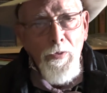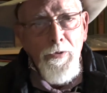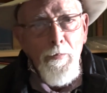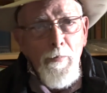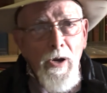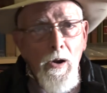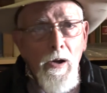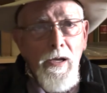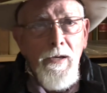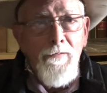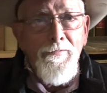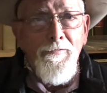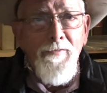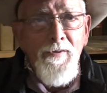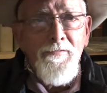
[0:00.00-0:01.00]
America,
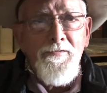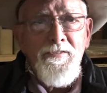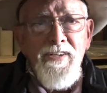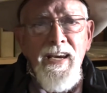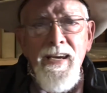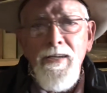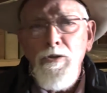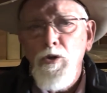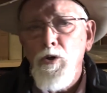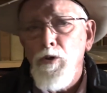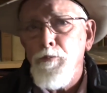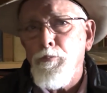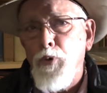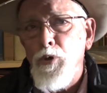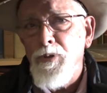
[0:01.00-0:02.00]
15
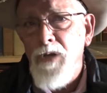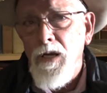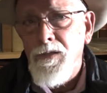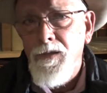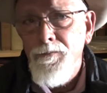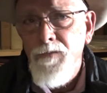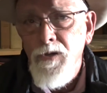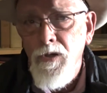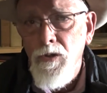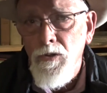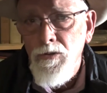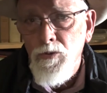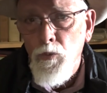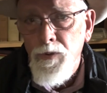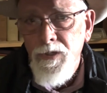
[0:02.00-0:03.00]
good productive
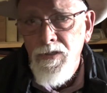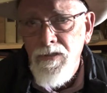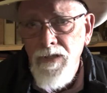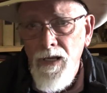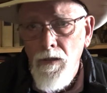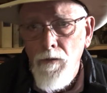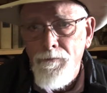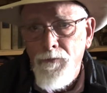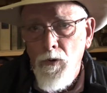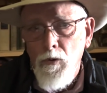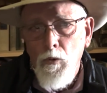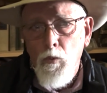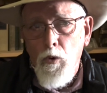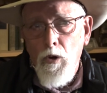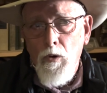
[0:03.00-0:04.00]
years with a single fertile
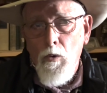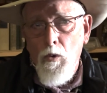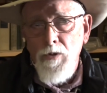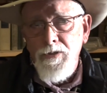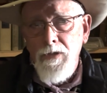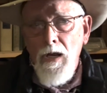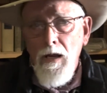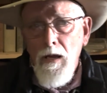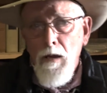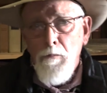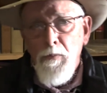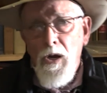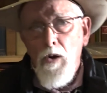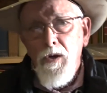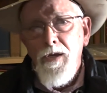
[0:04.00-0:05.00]
workhorse
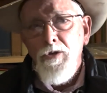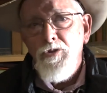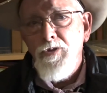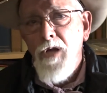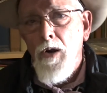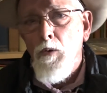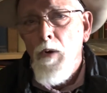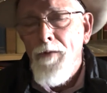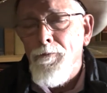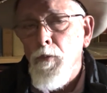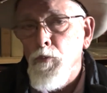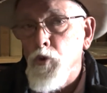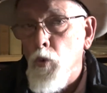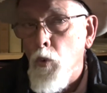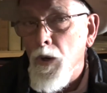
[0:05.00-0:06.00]
mare can generate from
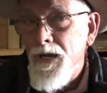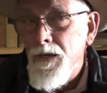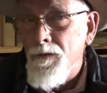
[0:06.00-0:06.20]
$20,000 to